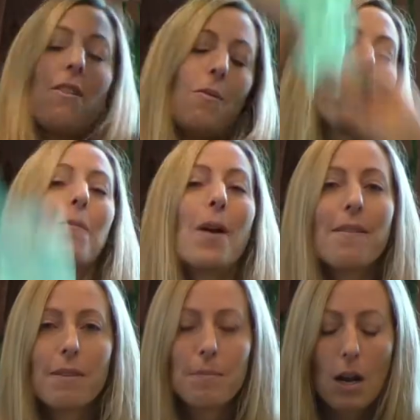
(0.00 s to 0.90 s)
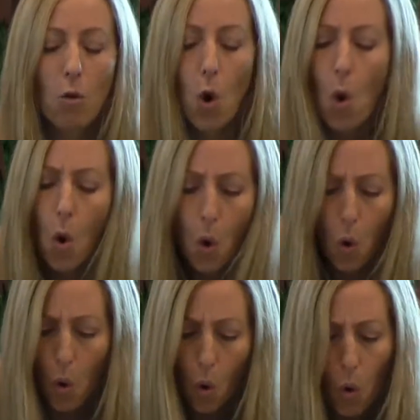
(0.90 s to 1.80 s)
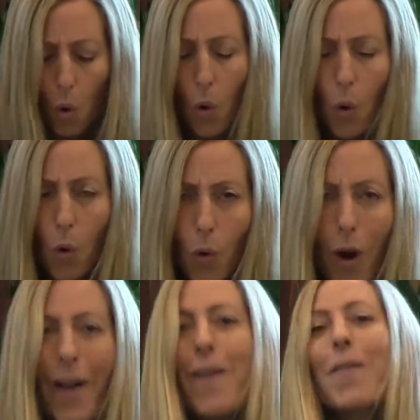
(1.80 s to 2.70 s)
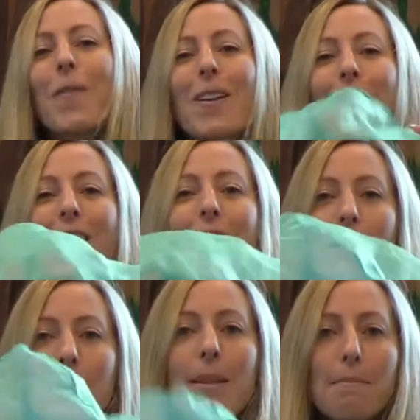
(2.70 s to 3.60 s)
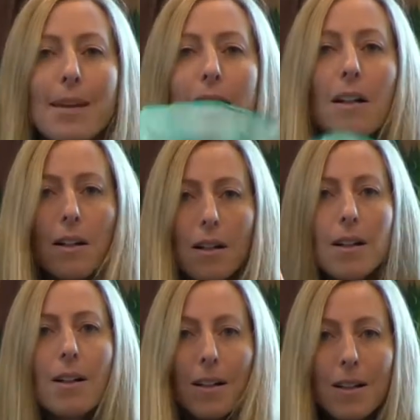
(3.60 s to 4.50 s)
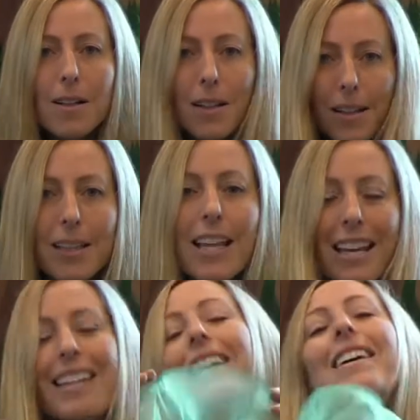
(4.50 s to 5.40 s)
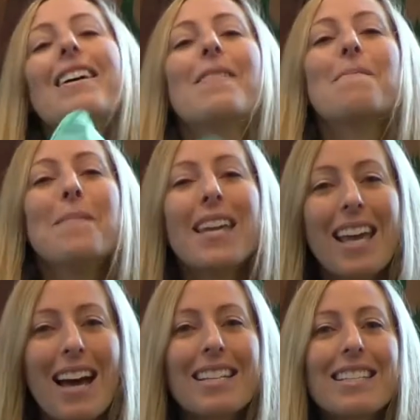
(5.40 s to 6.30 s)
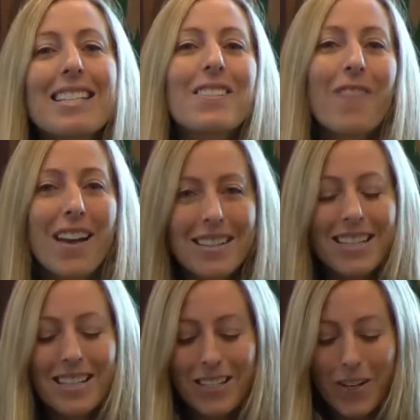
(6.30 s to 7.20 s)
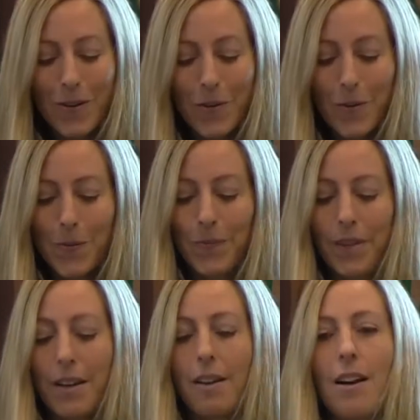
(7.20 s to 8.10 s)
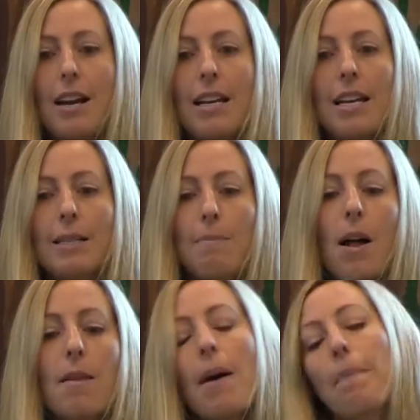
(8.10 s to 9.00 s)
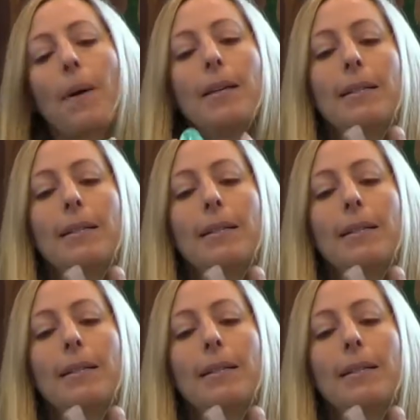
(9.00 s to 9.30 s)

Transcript: we wave them down low, we wave them in the middle because it's fun to do. All right, next, ball them up.